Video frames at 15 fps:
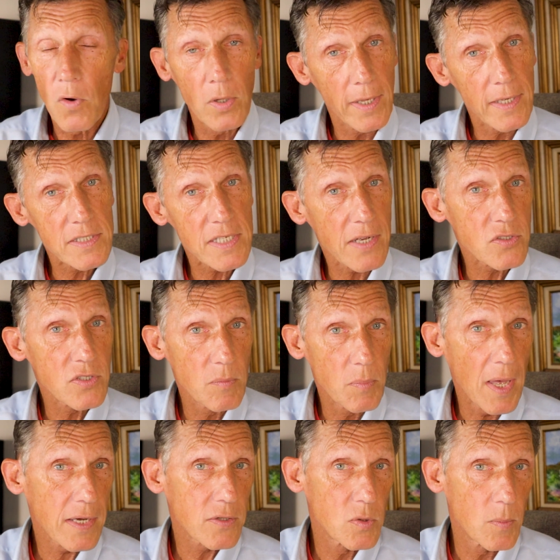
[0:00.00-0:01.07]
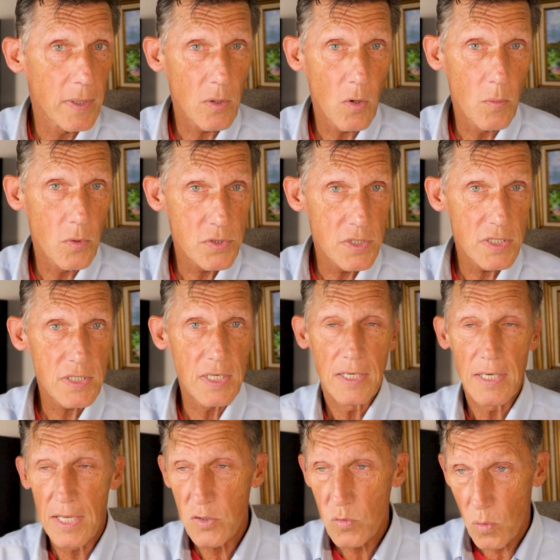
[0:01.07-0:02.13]
Folate's actually back to about
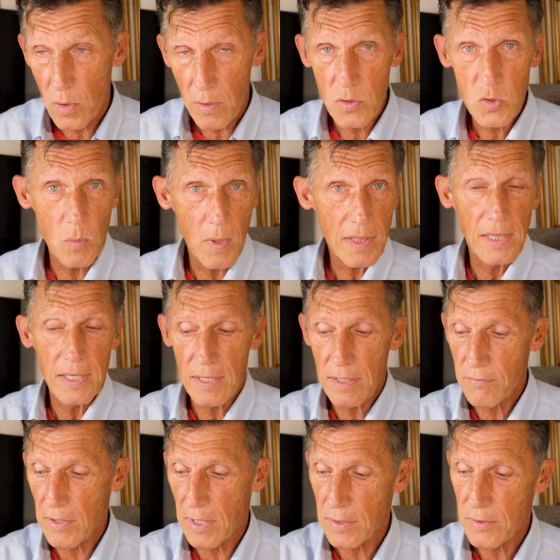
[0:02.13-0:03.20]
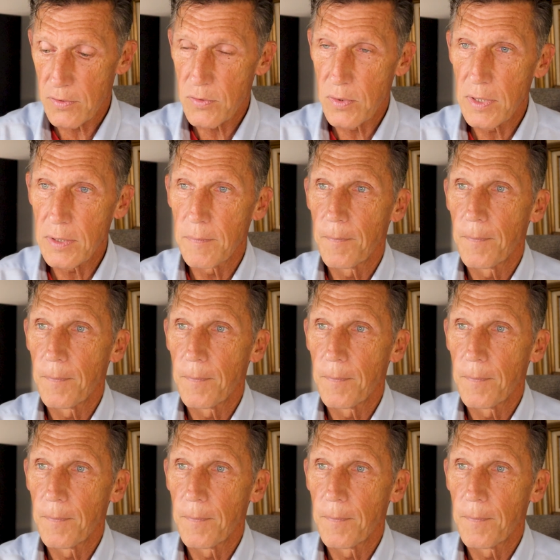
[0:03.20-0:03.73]
homocysteine. It's one of those methylating factors, right?